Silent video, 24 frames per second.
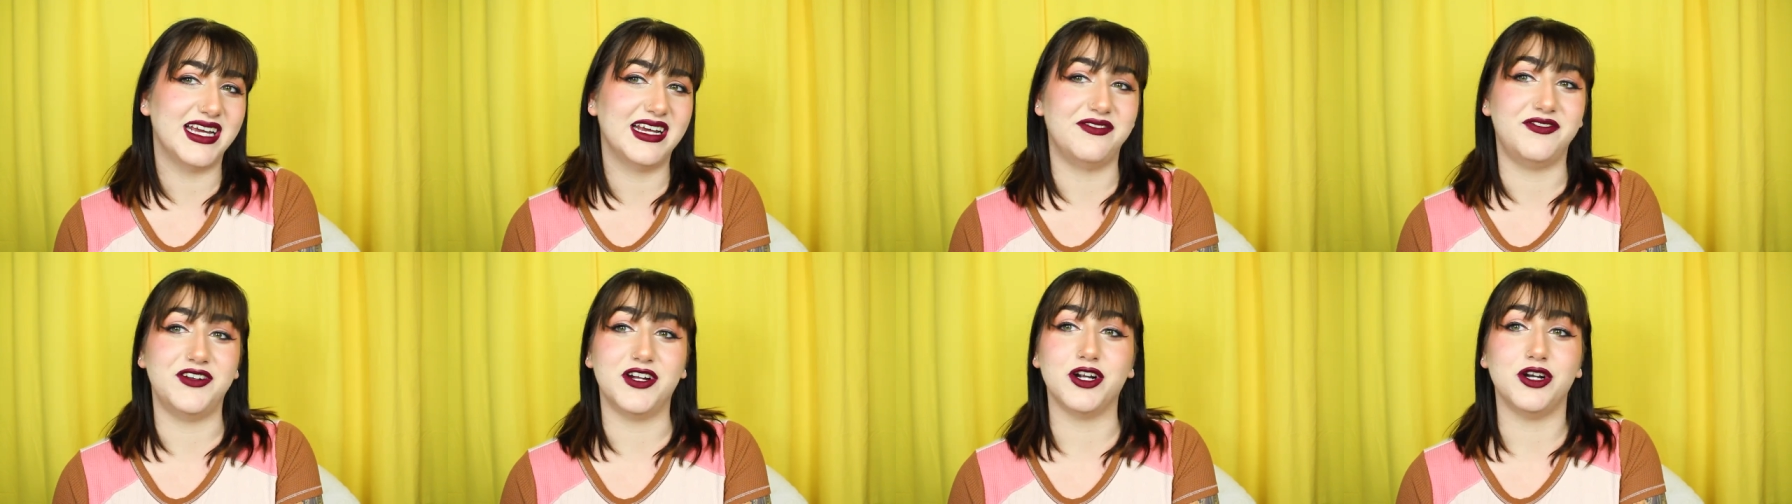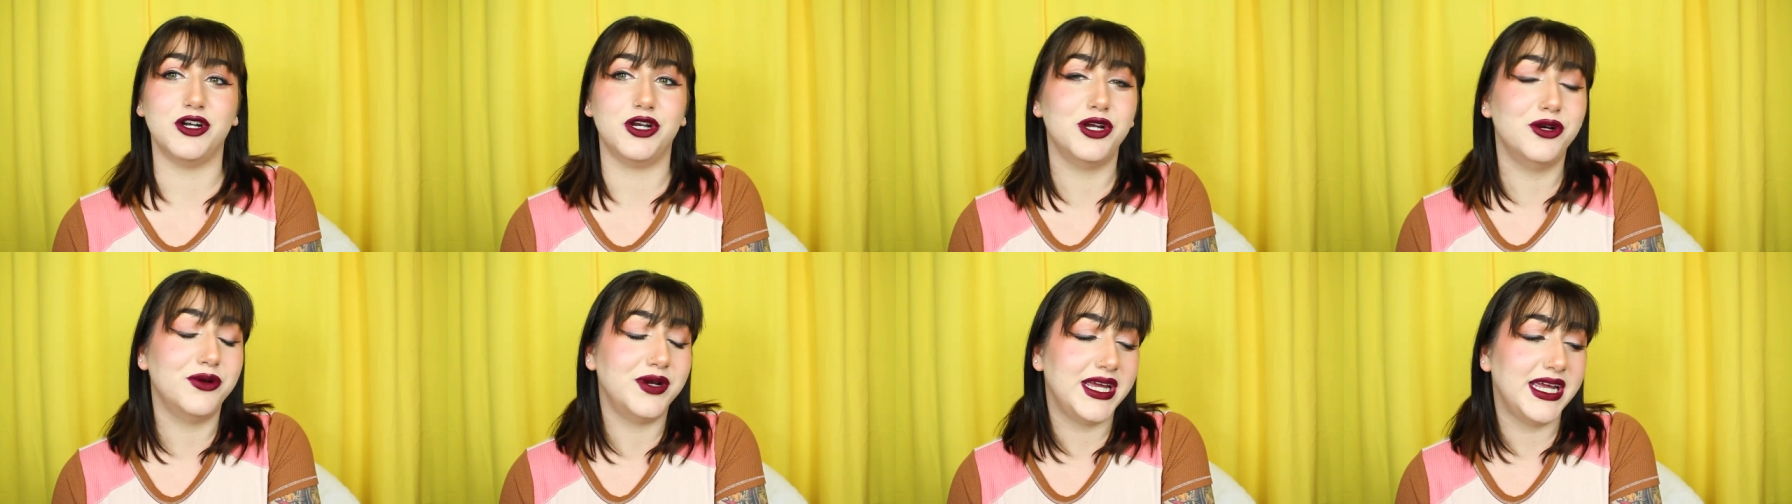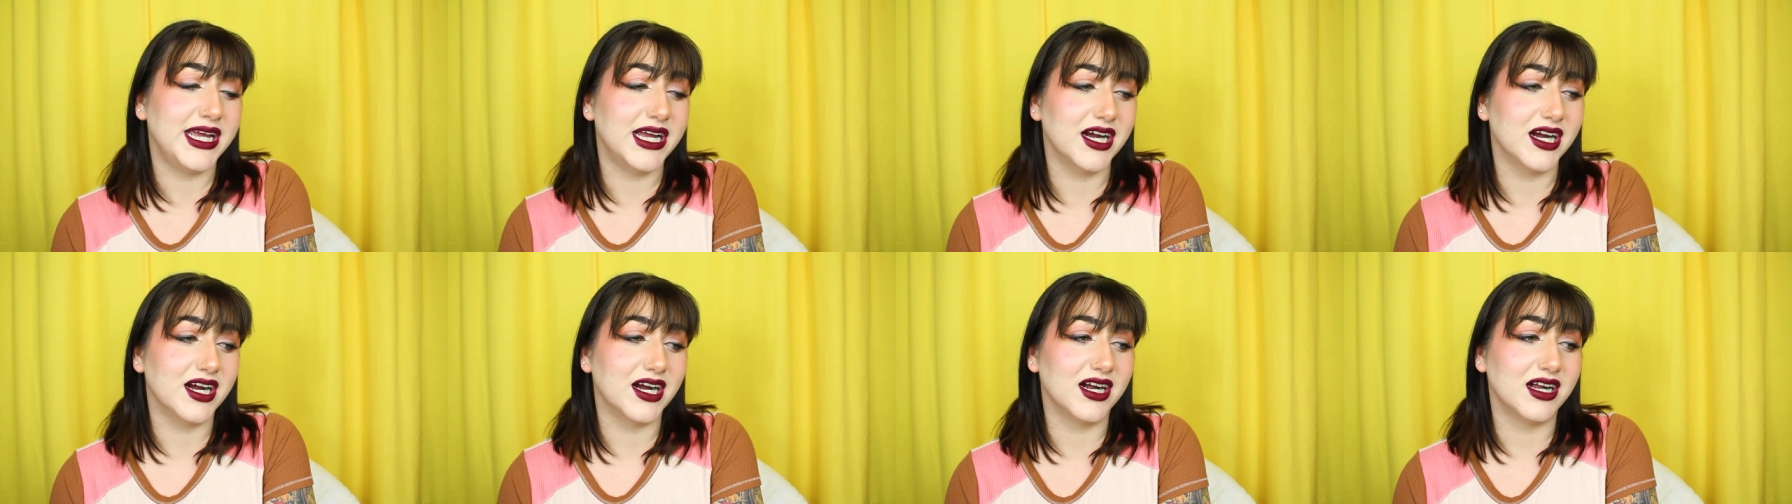If you're new
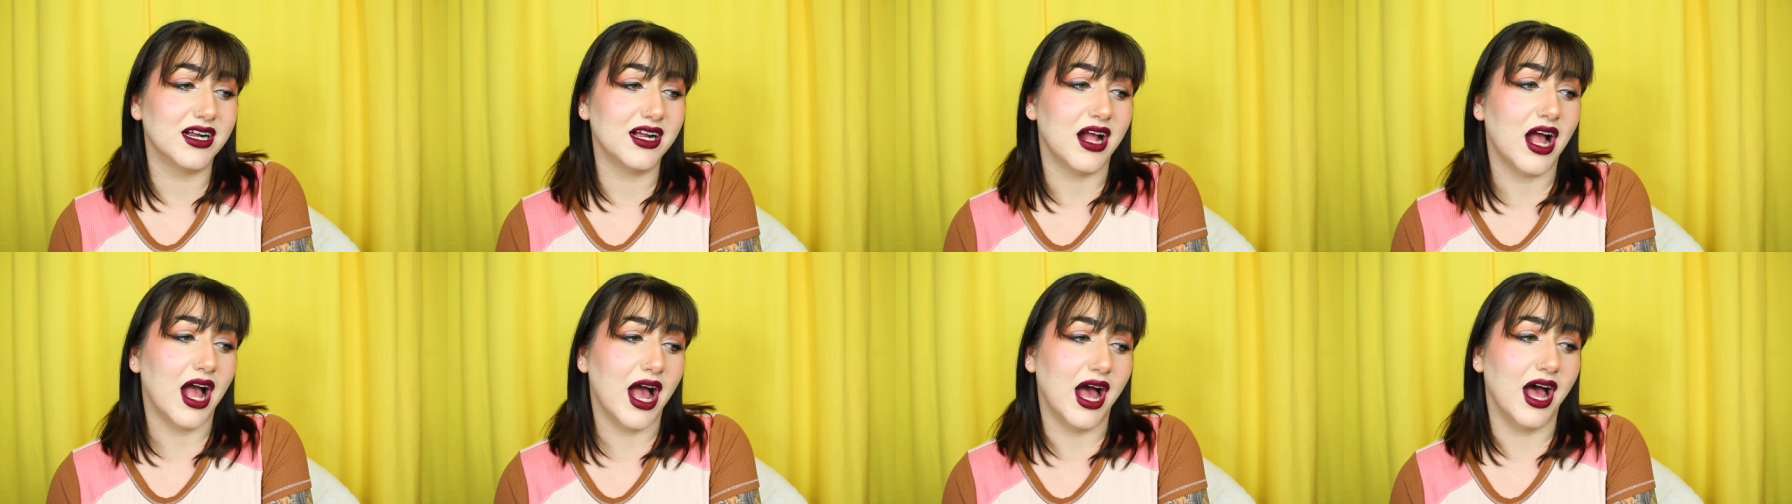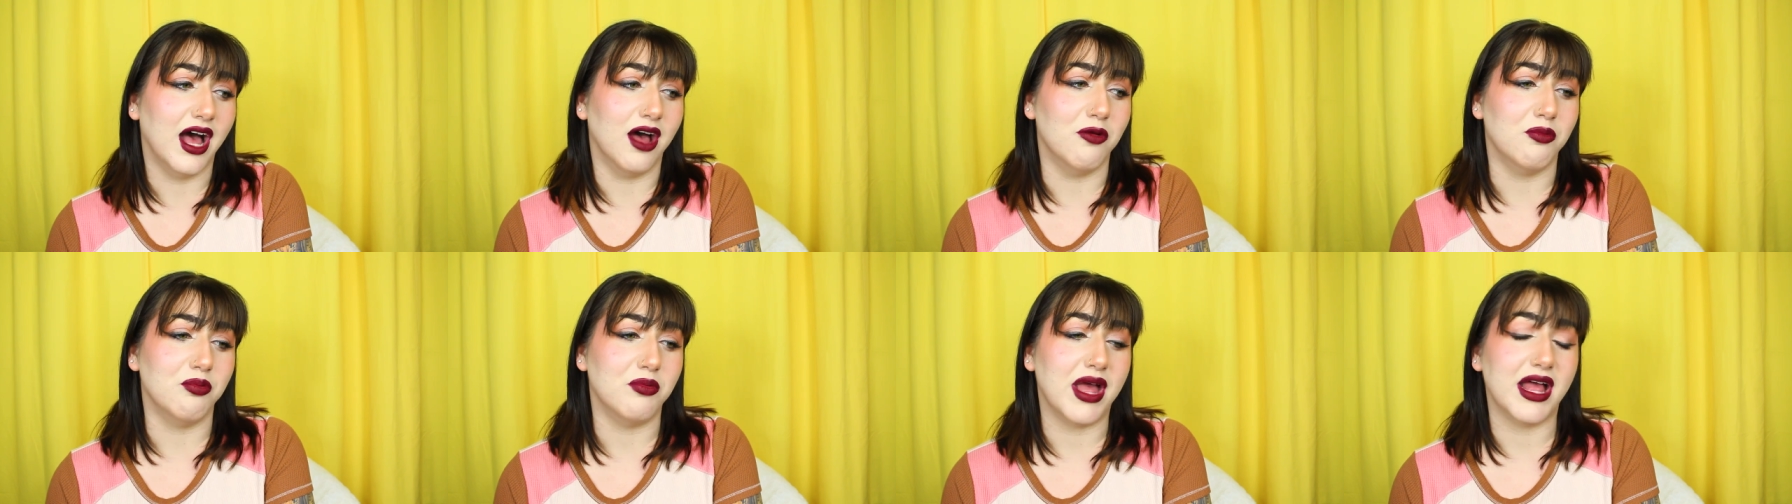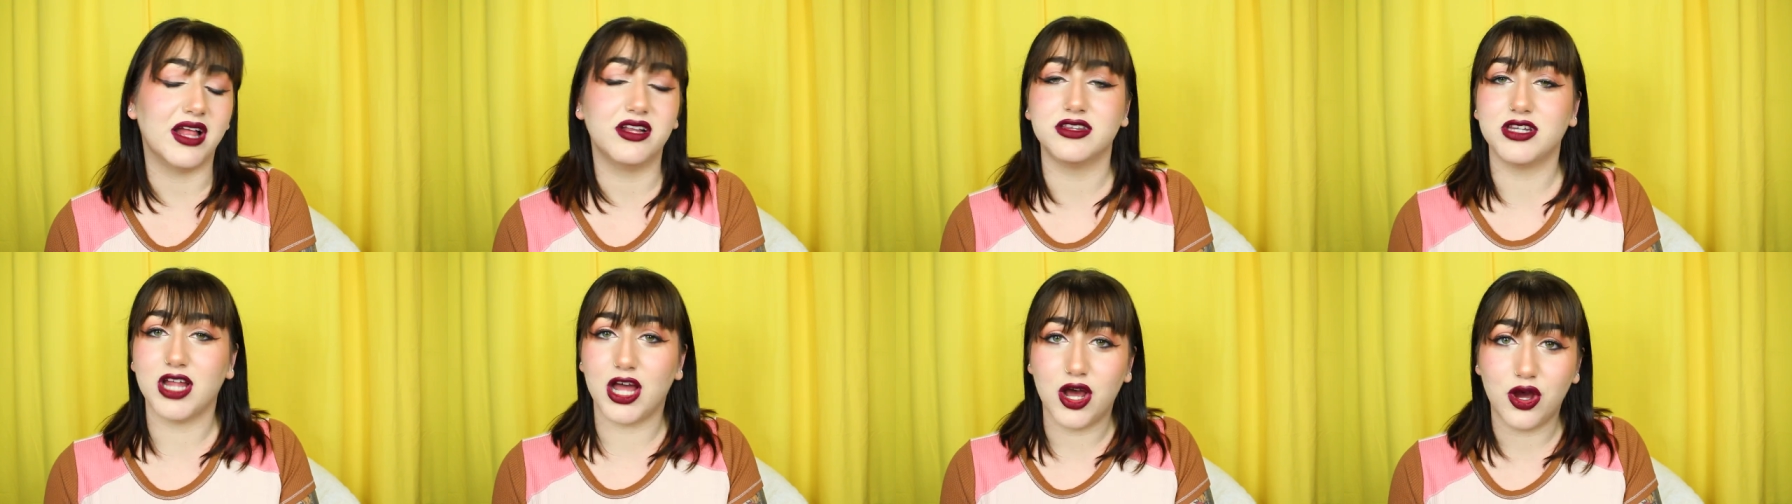here, um,
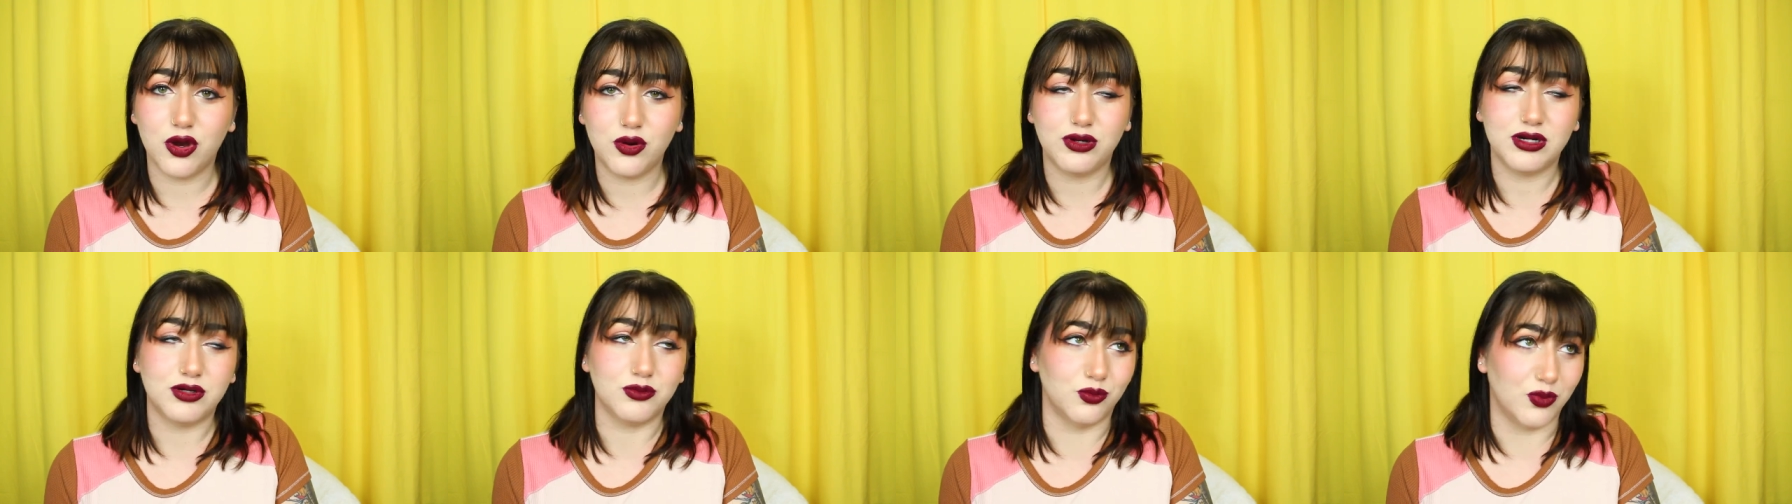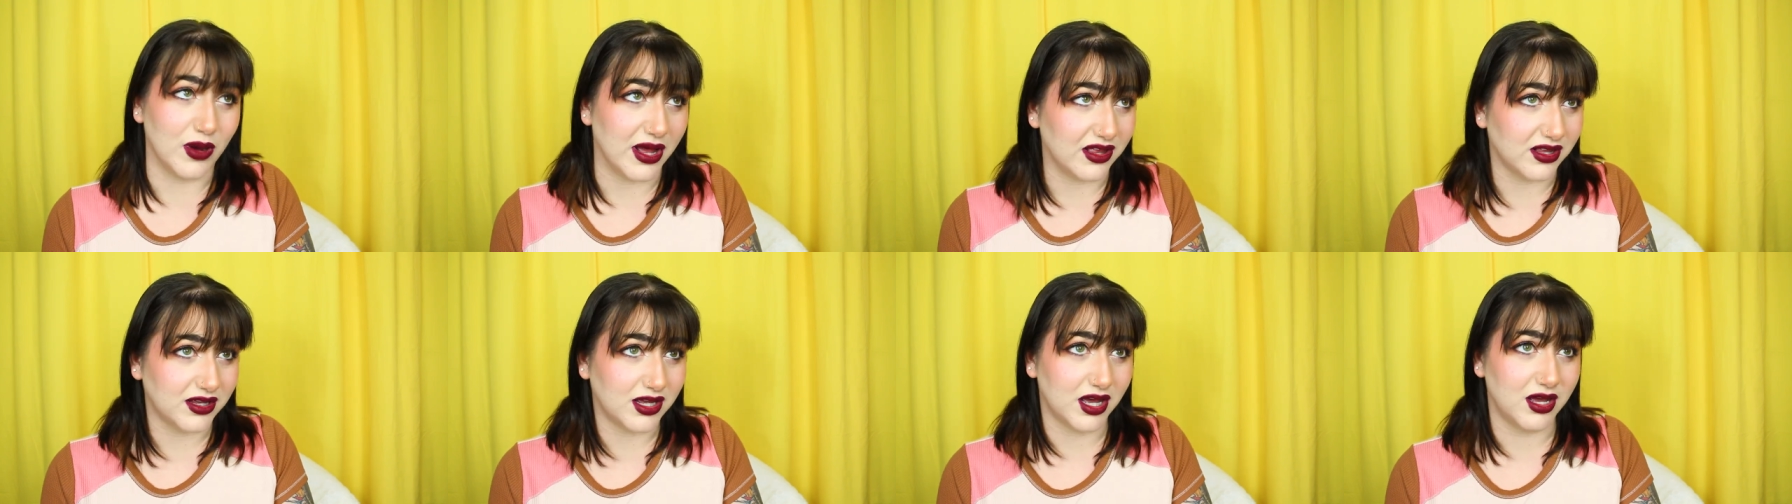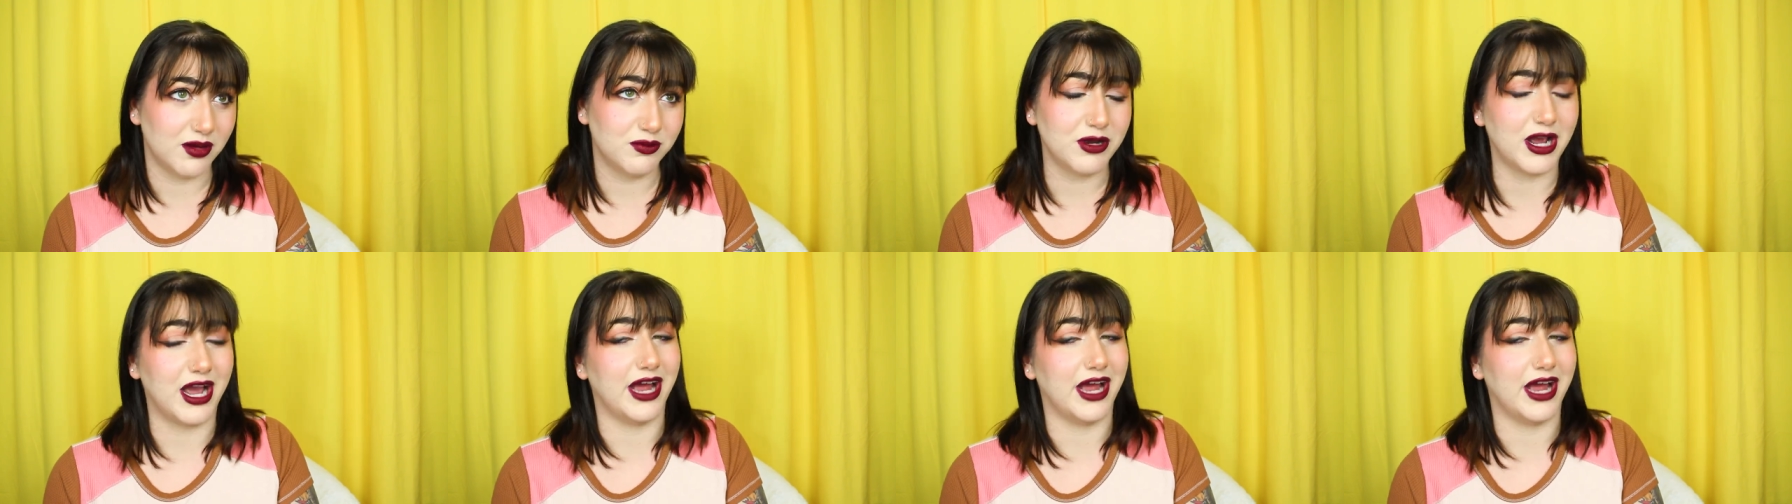hello, welcome.